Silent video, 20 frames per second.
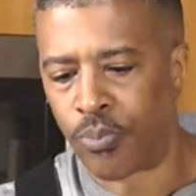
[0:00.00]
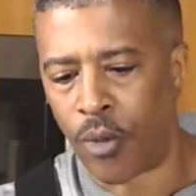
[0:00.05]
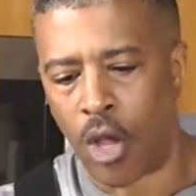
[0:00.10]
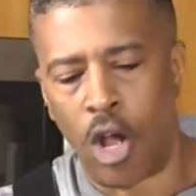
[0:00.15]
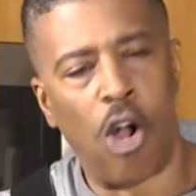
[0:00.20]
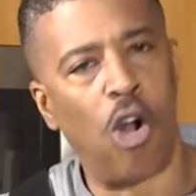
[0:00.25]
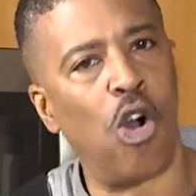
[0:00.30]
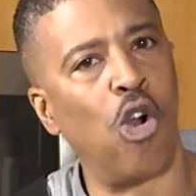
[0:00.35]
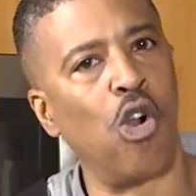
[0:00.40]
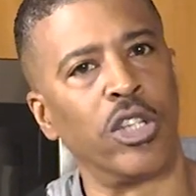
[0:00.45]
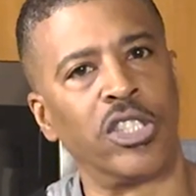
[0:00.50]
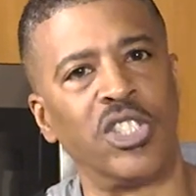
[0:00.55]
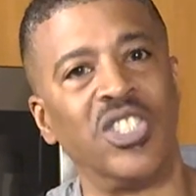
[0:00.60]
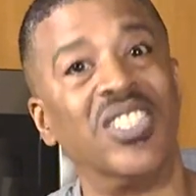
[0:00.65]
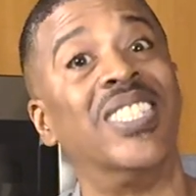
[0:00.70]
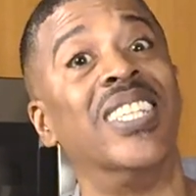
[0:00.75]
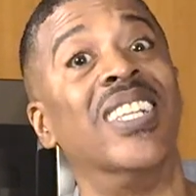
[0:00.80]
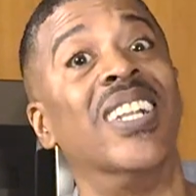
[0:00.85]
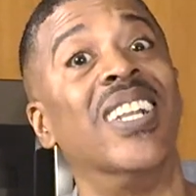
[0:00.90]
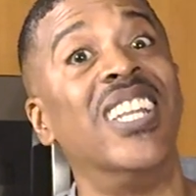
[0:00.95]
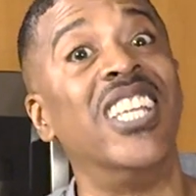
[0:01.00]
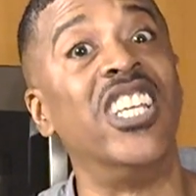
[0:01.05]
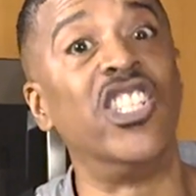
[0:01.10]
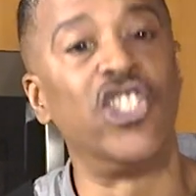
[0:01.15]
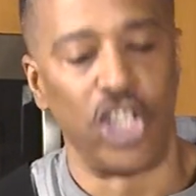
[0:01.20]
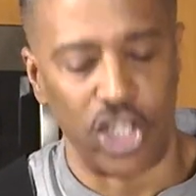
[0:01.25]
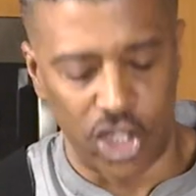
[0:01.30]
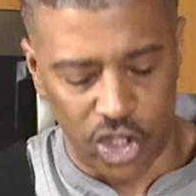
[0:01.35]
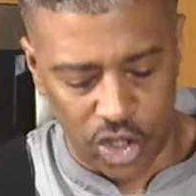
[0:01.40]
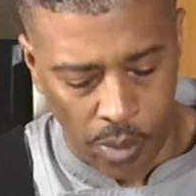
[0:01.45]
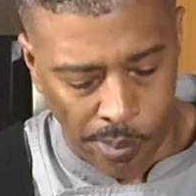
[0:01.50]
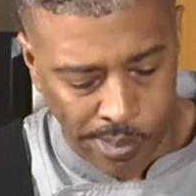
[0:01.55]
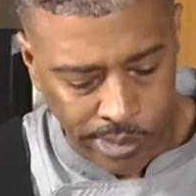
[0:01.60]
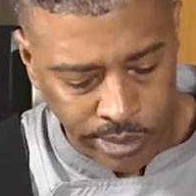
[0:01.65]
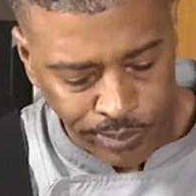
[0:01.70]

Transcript: oh, it's delicious.